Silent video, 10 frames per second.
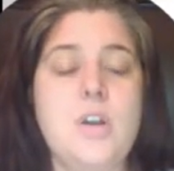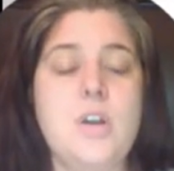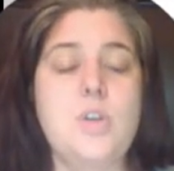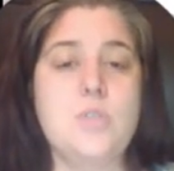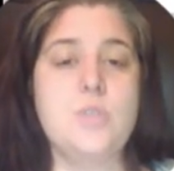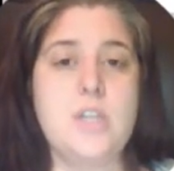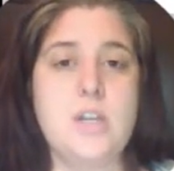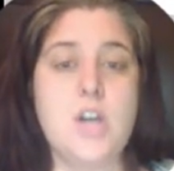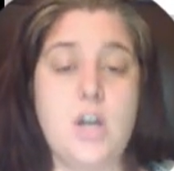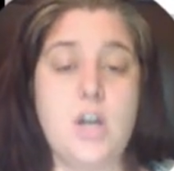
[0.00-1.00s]

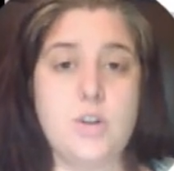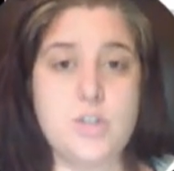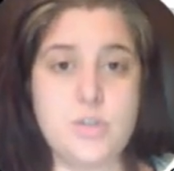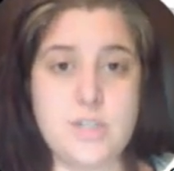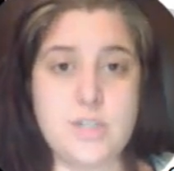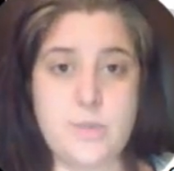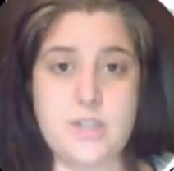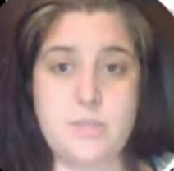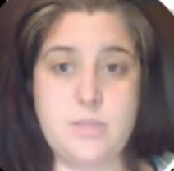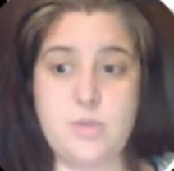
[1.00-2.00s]
using color to
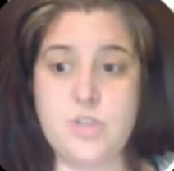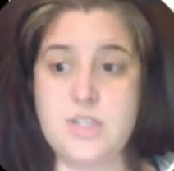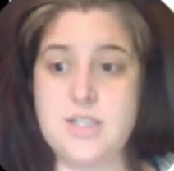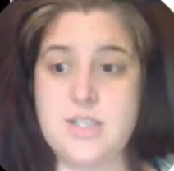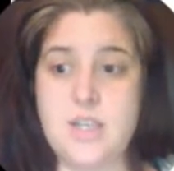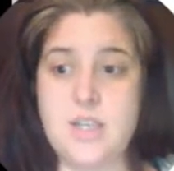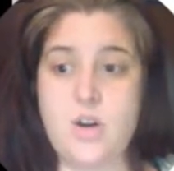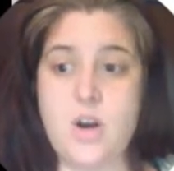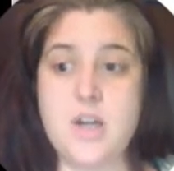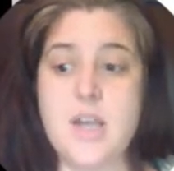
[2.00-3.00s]
express emotions in
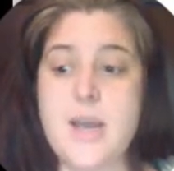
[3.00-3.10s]
art